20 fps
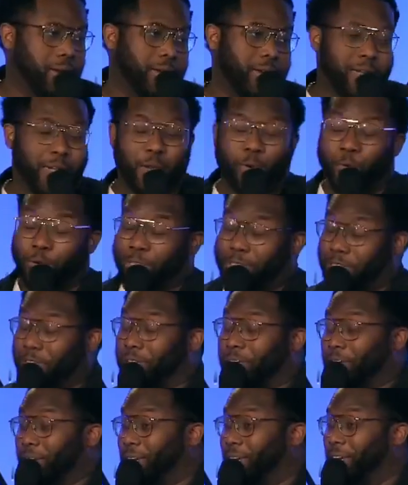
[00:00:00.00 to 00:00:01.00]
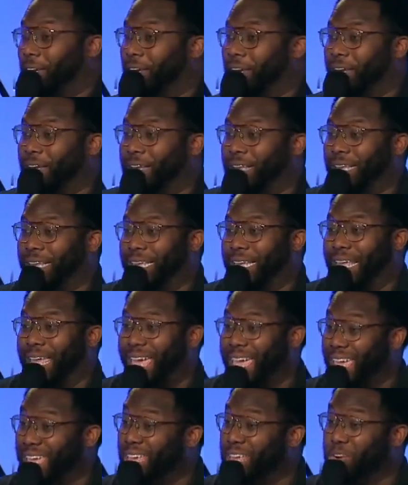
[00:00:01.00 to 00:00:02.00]
And we took
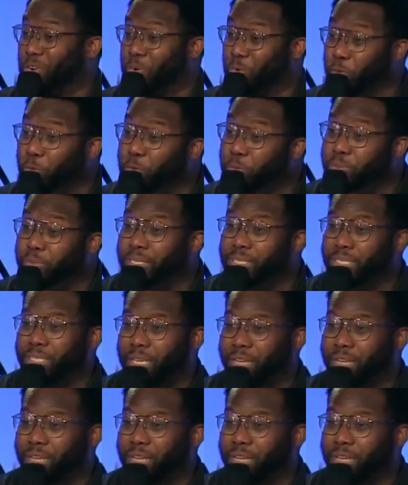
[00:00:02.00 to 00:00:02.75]
eight groups